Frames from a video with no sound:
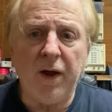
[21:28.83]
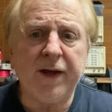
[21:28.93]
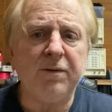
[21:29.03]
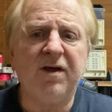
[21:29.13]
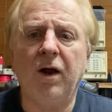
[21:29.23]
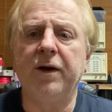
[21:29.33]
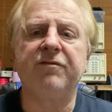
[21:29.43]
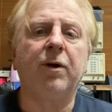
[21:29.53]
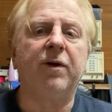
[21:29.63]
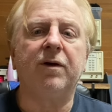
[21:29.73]
keep telling
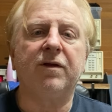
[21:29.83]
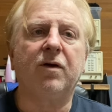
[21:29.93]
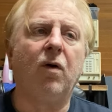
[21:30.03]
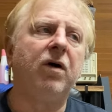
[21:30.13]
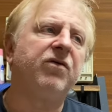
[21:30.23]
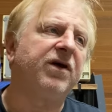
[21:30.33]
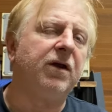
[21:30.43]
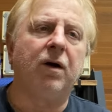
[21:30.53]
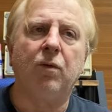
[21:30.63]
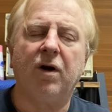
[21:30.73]
everyone the coils are
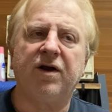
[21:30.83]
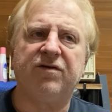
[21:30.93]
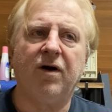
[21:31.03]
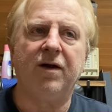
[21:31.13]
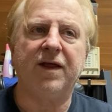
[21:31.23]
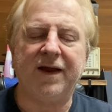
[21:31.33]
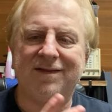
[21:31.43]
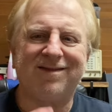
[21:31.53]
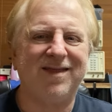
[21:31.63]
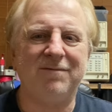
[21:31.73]
not rocket science.
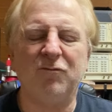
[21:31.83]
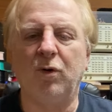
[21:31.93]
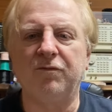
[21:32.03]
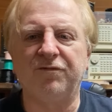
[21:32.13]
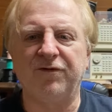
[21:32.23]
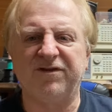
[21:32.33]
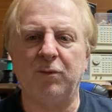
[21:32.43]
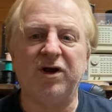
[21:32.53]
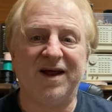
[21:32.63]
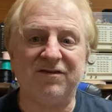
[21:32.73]
Well, for
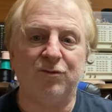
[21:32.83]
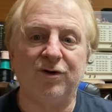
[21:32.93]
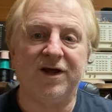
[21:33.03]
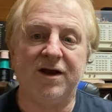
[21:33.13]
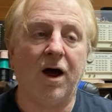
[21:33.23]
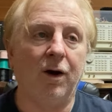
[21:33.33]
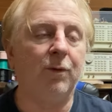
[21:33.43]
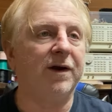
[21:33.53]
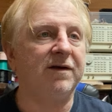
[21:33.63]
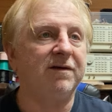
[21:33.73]
someone who doesn't really know
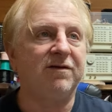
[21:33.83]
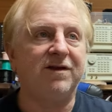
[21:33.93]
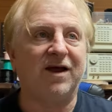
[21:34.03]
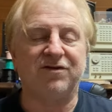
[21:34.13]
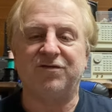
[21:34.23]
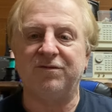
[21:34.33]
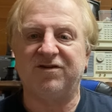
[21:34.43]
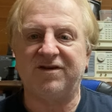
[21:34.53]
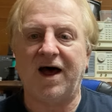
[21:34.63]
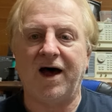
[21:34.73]
and does it from the
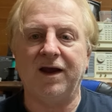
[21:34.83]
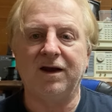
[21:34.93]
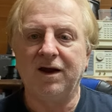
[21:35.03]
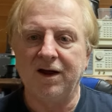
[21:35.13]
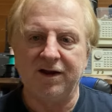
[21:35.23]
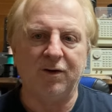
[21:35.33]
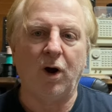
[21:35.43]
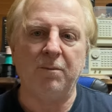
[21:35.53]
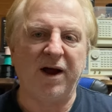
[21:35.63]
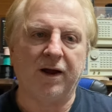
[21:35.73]
start, you
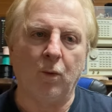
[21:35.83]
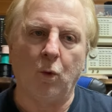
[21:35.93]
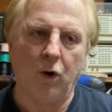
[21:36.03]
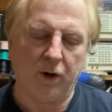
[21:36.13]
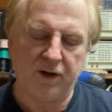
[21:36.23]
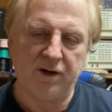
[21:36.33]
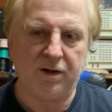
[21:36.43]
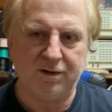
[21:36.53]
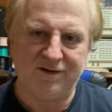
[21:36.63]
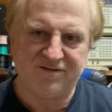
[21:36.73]
won't make it work.
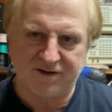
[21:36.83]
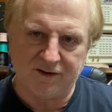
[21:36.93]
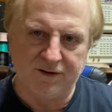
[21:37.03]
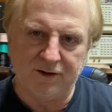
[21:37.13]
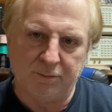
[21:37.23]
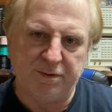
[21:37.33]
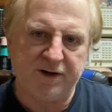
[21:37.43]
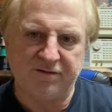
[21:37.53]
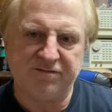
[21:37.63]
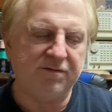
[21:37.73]
It's a little bit
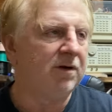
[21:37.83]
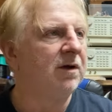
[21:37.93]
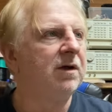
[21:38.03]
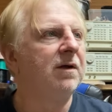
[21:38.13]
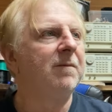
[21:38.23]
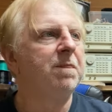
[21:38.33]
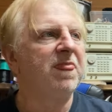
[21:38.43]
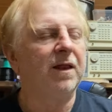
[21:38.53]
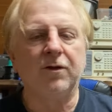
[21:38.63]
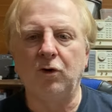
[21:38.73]
of
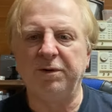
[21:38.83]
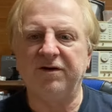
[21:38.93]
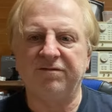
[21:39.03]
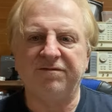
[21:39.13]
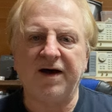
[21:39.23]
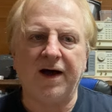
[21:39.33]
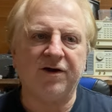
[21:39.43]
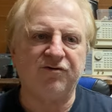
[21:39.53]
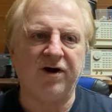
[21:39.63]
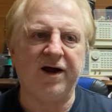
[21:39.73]

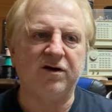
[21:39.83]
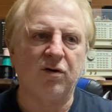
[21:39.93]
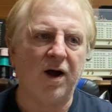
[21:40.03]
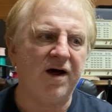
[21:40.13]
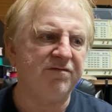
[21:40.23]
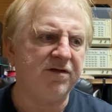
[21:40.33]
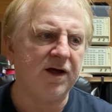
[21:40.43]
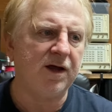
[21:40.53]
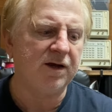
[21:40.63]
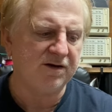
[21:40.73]
tradecraft
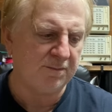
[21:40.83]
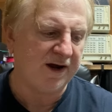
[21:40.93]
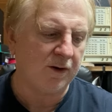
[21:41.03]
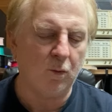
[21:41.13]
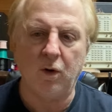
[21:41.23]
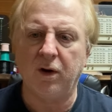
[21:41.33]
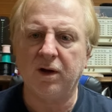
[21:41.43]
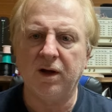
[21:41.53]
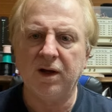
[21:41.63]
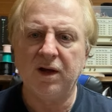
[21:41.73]
there to make it work.
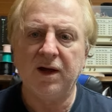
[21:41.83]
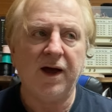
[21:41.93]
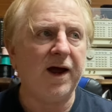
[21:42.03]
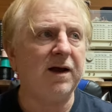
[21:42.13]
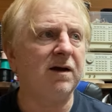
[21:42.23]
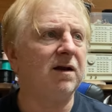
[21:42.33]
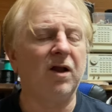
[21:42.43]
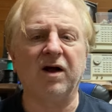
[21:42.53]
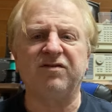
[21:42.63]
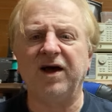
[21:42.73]
And
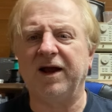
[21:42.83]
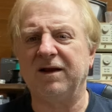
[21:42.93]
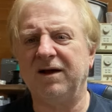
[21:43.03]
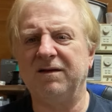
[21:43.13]
like I say,